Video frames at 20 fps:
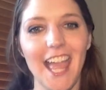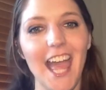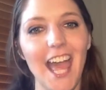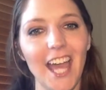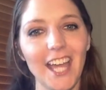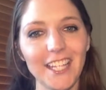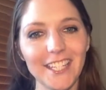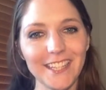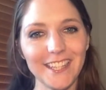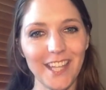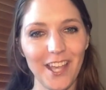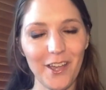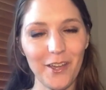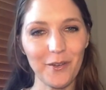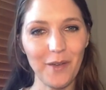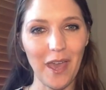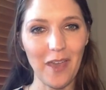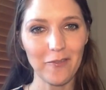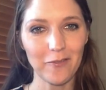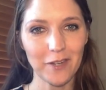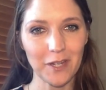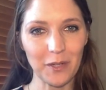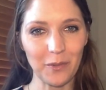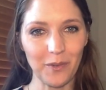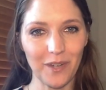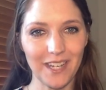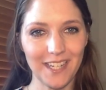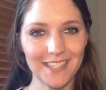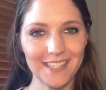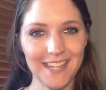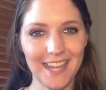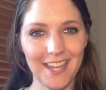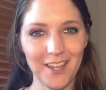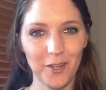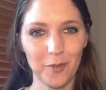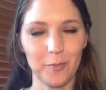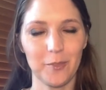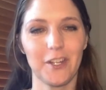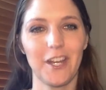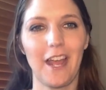Hello, everyone. I
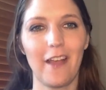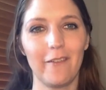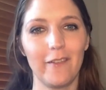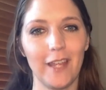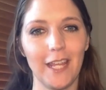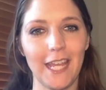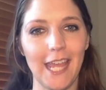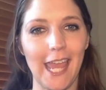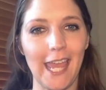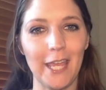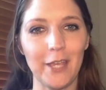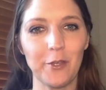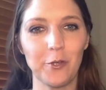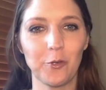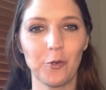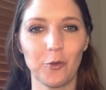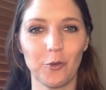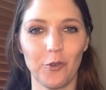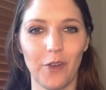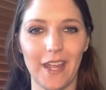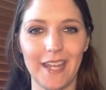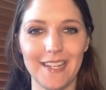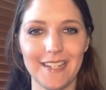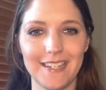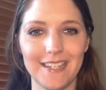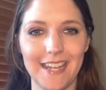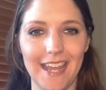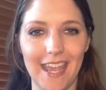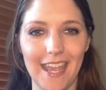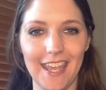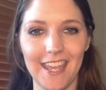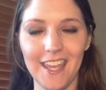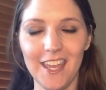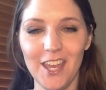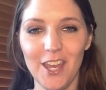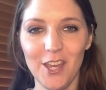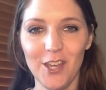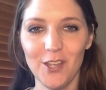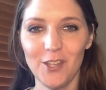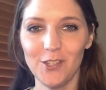hope you're having a great day.
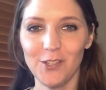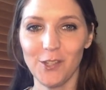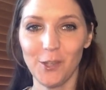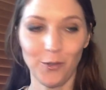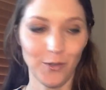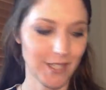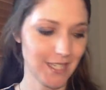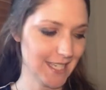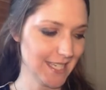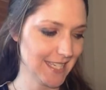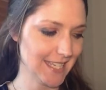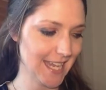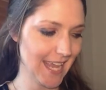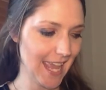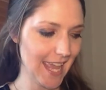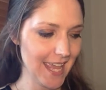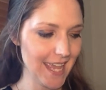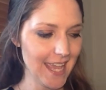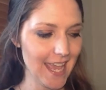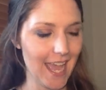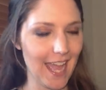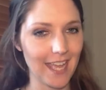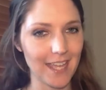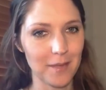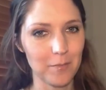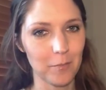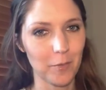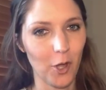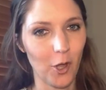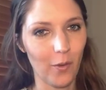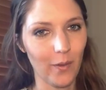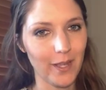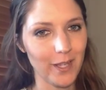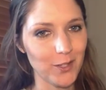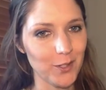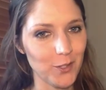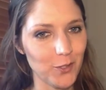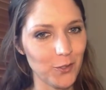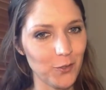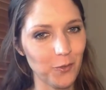So, today I am going
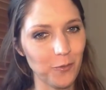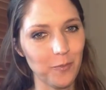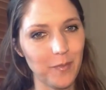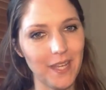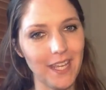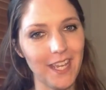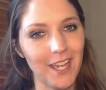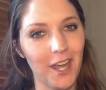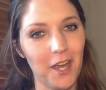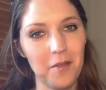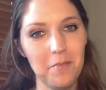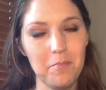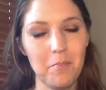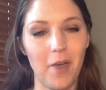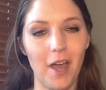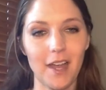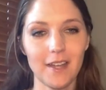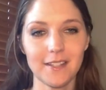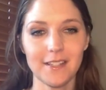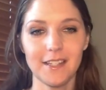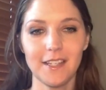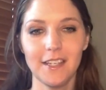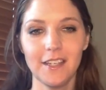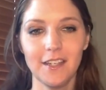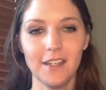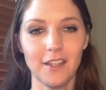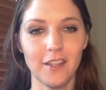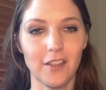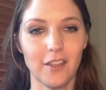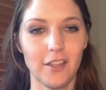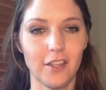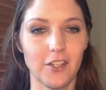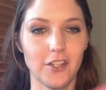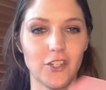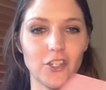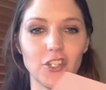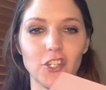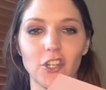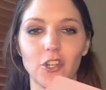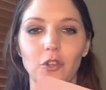to be unboxing the
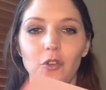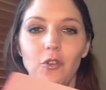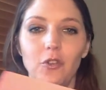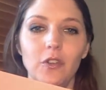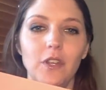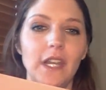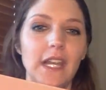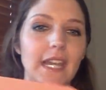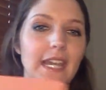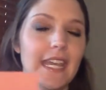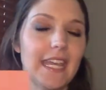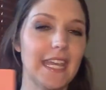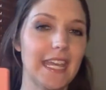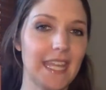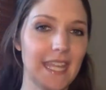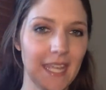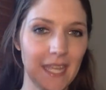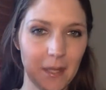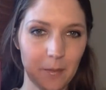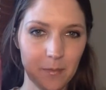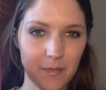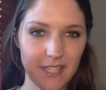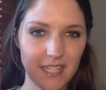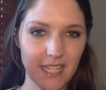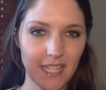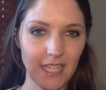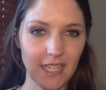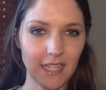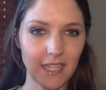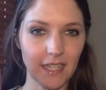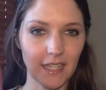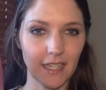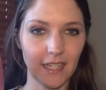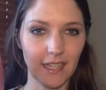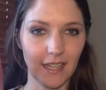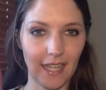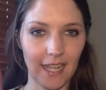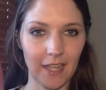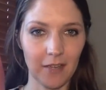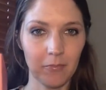June Ipsy
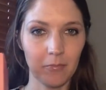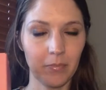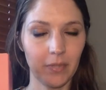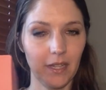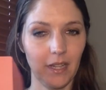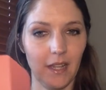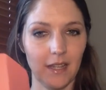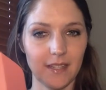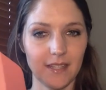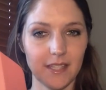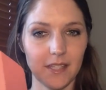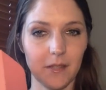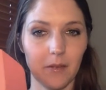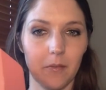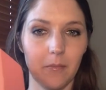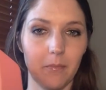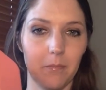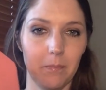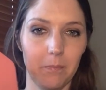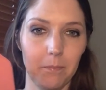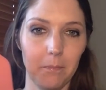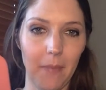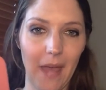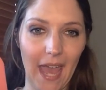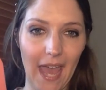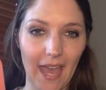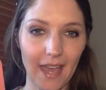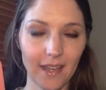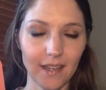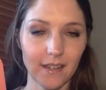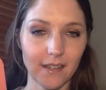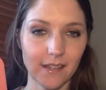Glam Plus bag.